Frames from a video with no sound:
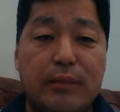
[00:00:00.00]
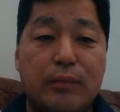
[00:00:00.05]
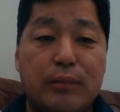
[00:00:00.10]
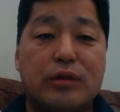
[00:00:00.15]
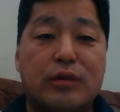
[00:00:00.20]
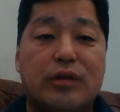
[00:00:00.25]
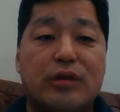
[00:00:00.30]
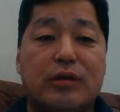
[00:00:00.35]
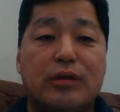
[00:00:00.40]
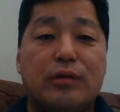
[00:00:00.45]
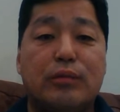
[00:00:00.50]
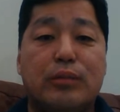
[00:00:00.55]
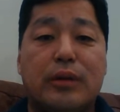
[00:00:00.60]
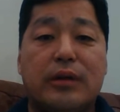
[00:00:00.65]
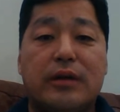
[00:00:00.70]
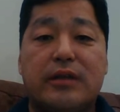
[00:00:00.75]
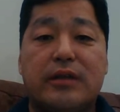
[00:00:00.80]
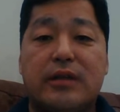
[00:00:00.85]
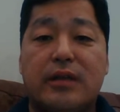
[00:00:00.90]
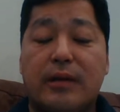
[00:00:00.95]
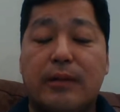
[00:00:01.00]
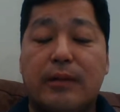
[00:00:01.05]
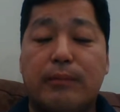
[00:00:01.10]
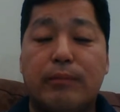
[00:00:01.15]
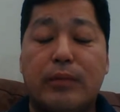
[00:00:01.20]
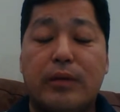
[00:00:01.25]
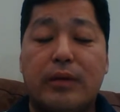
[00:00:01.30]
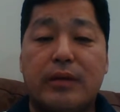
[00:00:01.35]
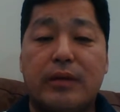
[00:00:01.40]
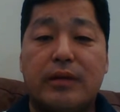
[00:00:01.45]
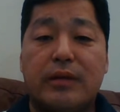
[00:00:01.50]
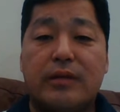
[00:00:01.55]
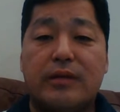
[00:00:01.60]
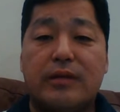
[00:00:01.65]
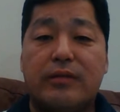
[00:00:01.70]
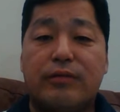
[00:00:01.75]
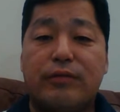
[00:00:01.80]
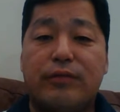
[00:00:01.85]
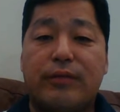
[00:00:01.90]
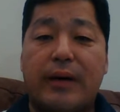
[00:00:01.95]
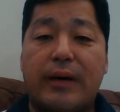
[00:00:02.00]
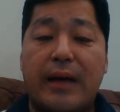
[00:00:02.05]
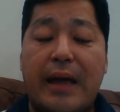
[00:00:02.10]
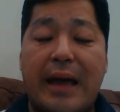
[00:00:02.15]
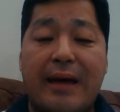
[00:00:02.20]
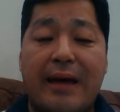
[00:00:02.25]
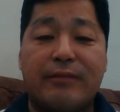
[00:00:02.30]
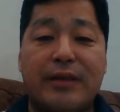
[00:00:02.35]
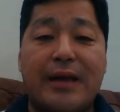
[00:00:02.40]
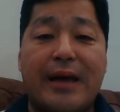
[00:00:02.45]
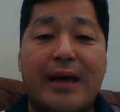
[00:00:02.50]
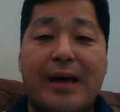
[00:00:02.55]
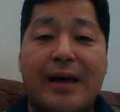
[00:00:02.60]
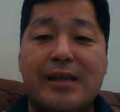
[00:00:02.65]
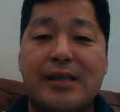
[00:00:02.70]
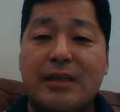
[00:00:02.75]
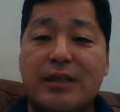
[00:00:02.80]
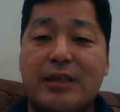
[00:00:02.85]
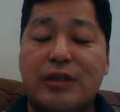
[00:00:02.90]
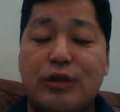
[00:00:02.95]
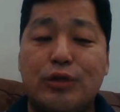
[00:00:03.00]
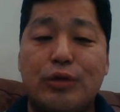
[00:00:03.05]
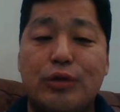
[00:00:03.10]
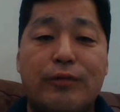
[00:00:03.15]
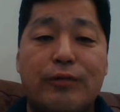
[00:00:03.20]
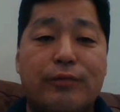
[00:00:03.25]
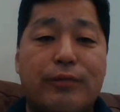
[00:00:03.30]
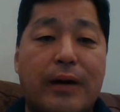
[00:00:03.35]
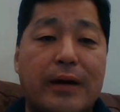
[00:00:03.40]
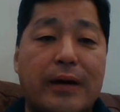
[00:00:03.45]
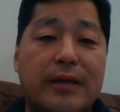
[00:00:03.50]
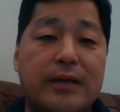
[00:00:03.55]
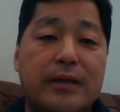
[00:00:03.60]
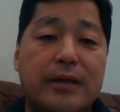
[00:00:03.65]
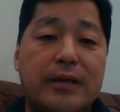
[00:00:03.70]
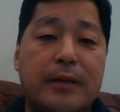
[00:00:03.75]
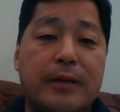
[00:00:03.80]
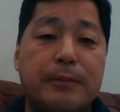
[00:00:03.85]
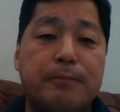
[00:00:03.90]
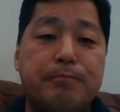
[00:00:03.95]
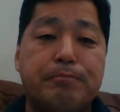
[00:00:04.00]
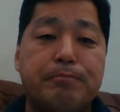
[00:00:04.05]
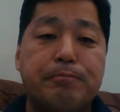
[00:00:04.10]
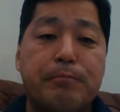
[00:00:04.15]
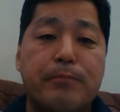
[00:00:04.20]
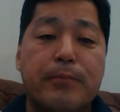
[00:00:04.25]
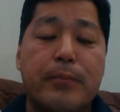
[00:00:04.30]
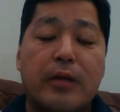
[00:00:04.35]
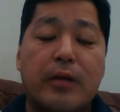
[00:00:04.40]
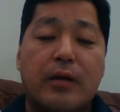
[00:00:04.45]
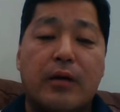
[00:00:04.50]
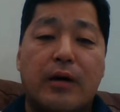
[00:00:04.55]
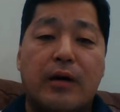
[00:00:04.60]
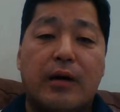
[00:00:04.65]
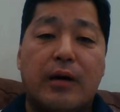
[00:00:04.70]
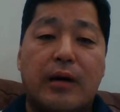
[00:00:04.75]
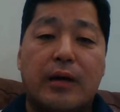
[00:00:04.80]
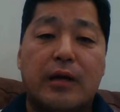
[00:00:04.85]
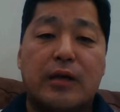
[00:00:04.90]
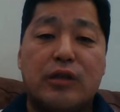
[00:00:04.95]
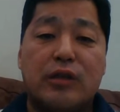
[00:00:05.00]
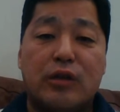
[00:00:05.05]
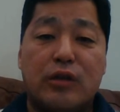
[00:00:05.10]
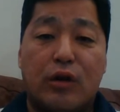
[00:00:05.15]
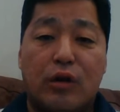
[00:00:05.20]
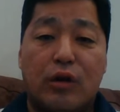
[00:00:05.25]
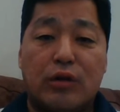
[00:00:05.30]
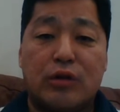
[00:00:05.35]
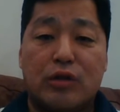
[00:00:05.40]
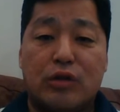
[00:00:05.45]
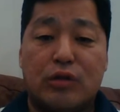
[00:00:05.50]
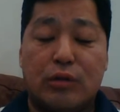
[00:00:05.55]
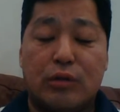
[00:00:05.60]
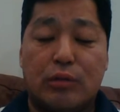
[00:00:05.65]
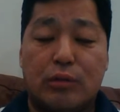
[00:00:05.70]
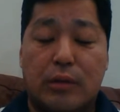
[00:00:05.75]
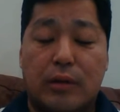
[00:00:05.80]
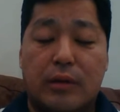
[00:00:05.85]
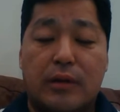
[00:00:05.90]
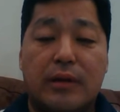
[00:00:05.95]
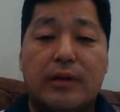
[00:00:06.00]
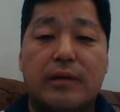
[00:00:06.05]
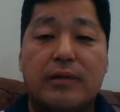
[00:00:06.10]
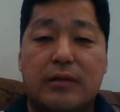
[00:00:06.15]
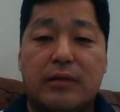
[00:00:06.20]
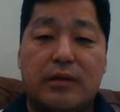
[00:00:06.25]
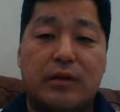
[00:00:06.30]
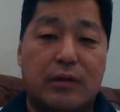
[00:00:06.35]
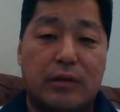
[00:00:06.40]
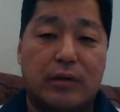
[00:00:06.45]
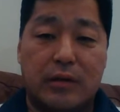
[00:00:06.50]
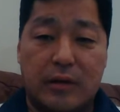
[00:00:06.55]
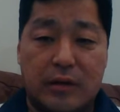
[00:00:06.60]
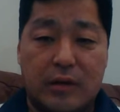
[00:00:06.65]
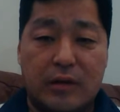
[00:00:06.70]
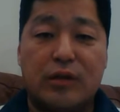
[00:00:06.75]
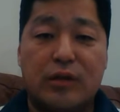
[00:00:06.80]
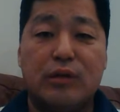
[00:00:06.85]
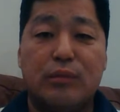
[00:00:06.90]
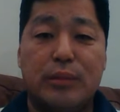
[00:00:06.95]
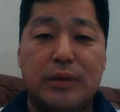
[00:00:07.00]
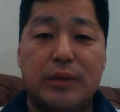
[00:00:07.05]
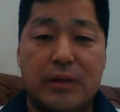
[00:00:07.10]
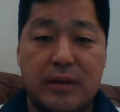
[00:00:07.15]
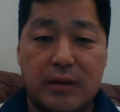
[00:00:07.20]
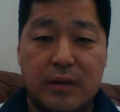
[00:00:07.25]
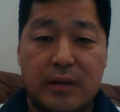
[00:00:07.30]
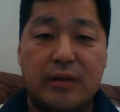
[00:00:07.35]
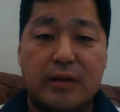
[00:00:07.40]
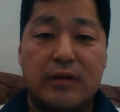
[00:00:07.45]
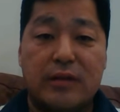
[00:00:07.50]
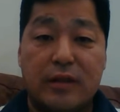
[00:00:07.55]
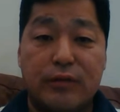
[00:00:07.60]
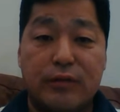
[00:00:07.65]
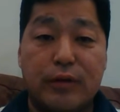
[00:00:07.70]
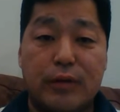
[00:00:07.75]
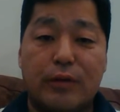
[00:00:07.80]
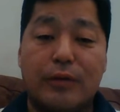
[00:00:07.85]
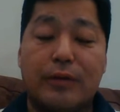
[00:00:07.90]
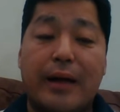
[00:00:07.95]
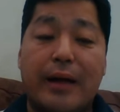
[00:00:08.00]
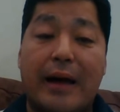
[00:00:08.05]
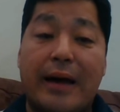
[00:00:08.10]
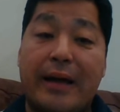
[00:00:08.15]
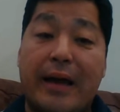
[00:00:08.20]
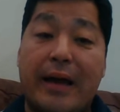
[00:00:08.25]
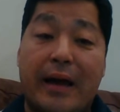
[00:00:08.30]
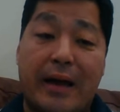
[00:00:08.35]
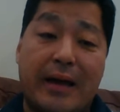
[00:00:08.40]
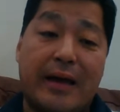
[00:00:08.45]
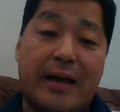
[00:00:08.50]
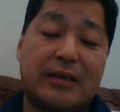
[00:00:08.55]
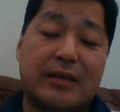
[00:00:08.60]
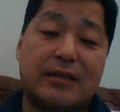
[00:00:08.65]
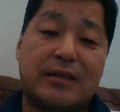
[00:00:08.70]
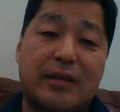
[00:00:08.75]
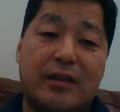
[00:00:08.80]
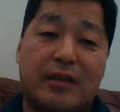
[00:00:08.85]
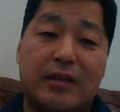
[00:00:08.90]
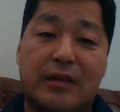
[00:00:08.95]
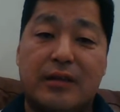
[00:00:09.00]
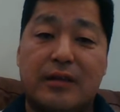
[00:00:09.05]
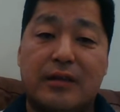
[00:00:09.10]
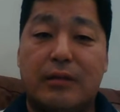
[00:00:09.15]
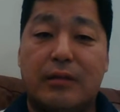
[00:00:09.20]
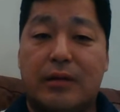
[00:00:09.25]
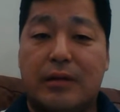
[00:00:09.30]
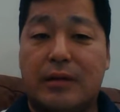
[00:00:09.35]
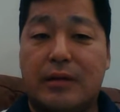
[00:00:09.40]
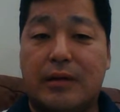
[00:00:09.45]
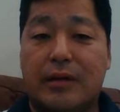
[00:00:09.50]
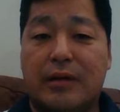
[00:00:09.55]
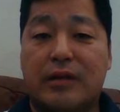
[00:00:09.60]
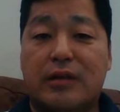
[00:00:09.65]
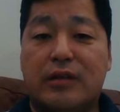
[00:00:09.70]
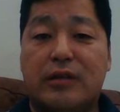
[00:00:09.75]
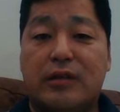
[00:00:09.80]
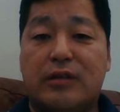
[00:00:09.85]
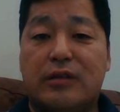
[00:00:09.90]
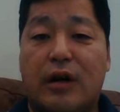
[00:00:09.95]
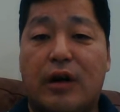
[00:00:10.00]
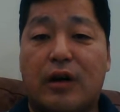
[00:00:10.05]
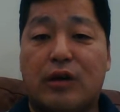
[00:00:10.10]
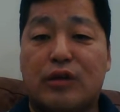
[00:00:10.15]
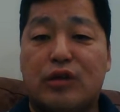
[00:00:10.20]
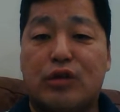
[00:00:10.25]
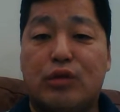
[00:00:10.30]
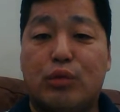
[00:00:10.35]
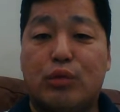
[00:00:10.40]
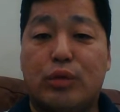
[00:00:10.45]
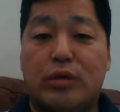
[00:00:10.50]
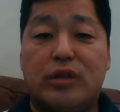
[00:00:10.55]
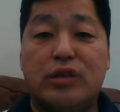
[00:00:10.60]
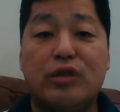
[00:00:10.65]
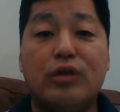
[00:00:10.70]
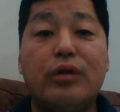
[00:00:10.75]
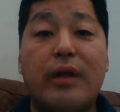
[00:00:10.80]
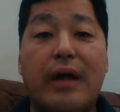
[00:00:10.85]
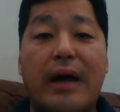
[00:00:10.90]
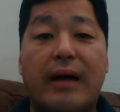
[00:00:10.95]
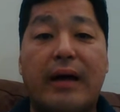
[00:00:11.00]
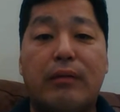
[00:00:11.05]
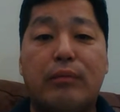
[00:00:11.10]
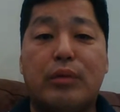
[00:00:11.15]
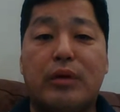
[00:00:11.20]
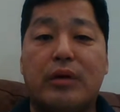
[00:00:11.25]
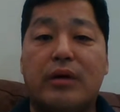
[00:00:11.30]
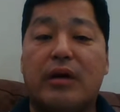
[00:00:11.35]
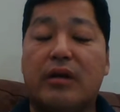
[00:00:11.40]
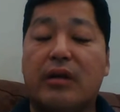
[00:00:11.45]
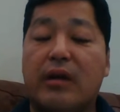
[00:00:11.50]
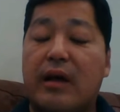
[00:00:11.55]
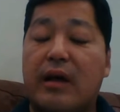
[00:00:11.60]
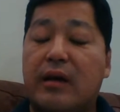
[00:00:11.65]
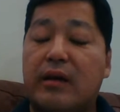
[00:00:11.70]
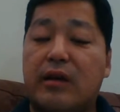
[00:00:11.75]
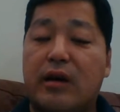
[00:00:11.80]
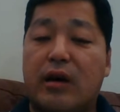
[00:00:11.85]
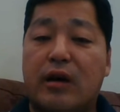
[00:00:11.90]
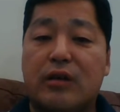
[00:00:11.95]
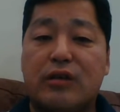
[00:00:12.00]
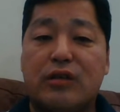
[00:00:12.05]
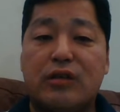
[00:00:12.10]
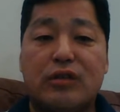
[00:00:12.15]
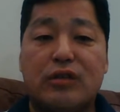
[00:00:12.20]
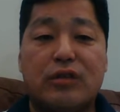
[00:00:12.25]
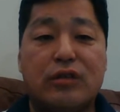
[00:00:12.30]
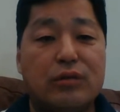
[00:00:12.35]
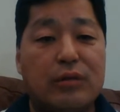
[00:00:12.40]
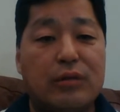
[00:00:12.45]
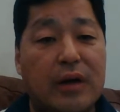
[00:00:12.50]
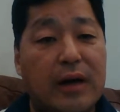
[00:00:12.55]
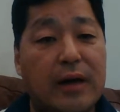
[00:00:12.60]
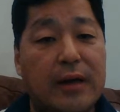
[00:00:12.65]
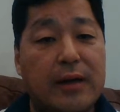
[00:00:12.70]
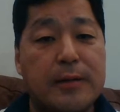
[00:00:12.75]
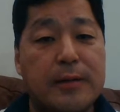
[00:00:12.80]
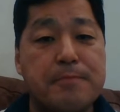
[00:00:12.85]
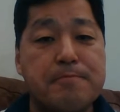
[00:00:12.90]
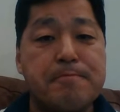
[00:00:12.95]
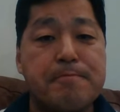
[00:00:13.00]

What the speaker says: able to, but having access to it, finding it, could also, it could be difficult. I actually think a good doctor would do that, but a lot of doctors do not.